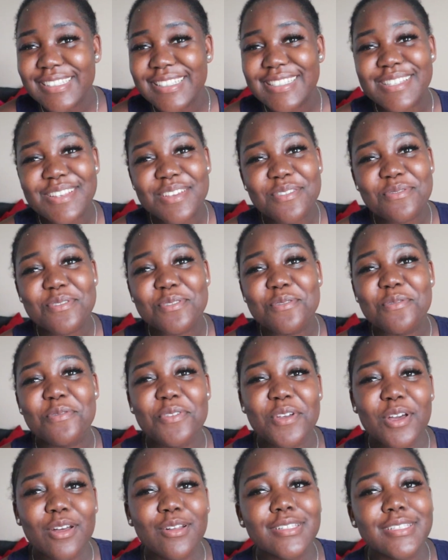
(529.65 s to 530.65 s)
So if you
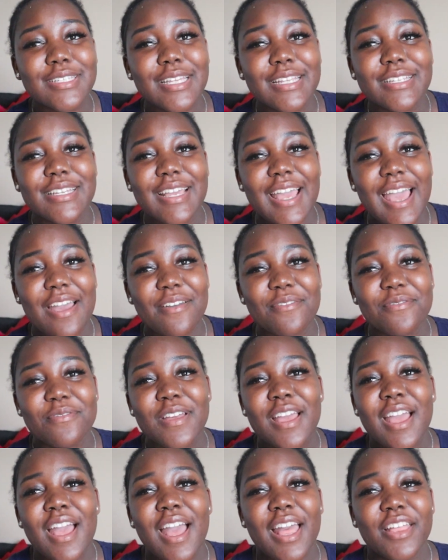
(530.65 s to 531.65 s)
failed, then you have,
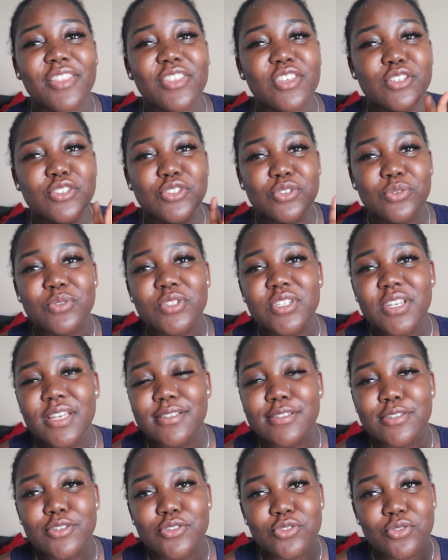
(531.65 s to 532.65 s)
I think, 2
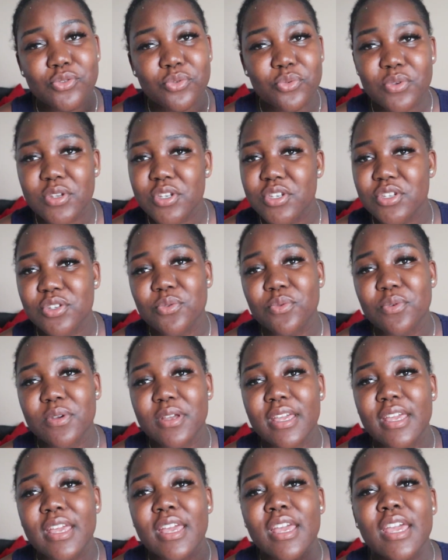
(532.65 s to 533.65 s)
chances to redo
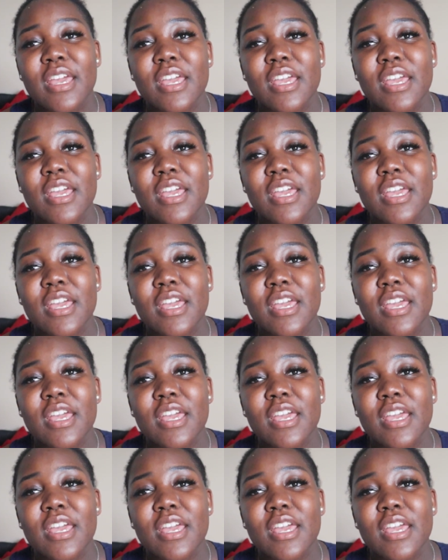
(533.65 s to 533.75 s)
it.